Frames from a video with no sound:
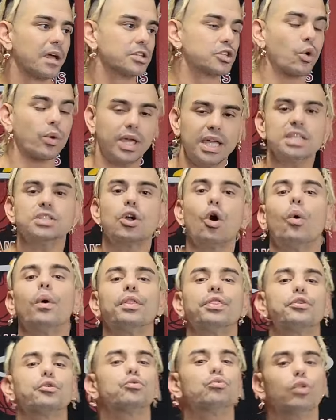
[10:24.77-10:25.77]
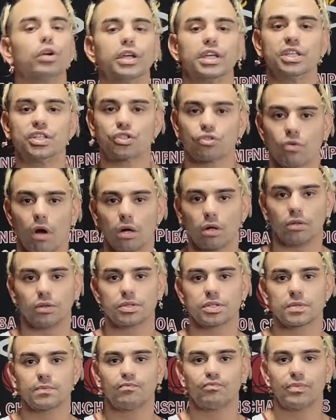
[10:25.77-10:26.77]
So he's going through rookie
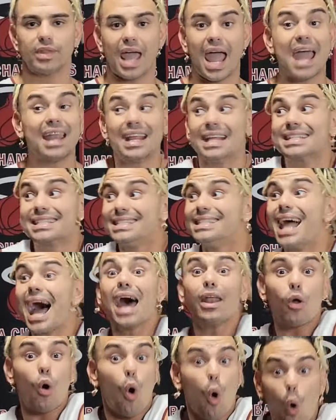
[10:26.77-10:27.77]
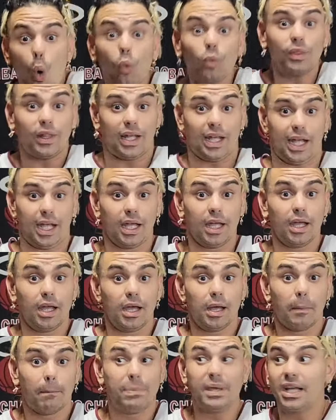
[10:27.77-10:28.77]
struggles, and it's not only
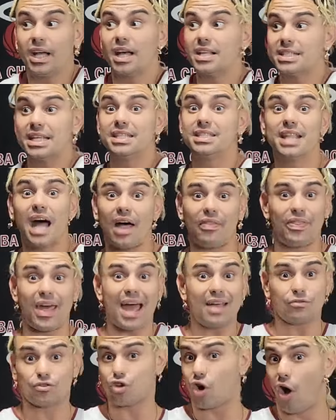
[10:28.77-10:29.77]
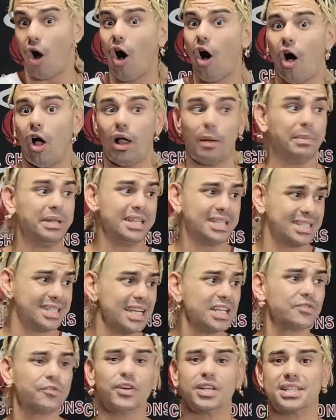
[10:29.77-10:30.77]
because he's not that tall. I mean, he's
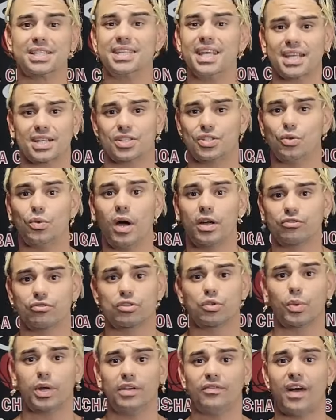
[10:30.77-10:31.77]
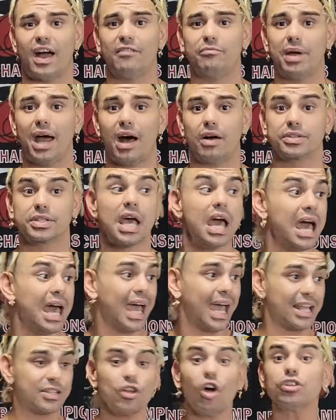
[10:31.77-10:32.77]
six foot six, 225 pounds.
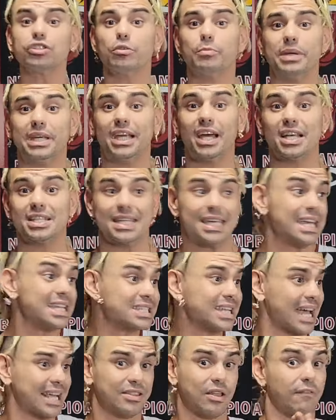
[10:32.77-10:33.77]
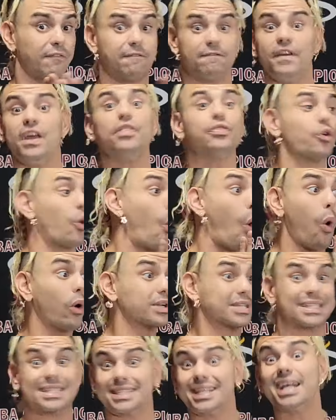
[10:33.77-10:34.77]
It's also because he's like the fifth
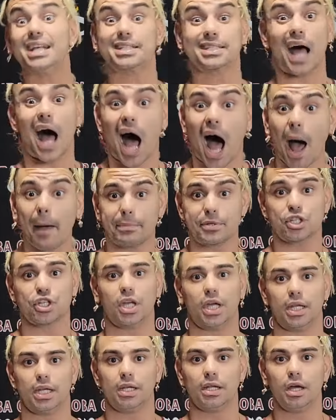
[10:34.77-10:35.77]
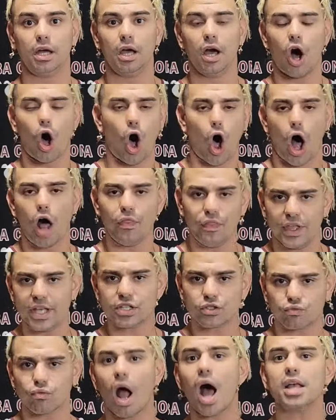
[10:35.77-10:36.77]
or sixth option on
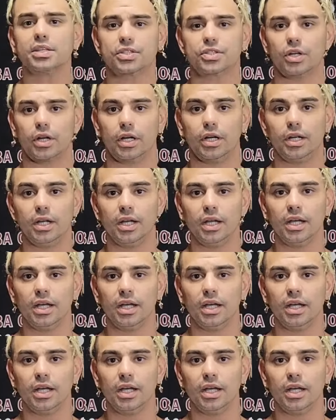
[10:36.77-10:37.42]
this roster.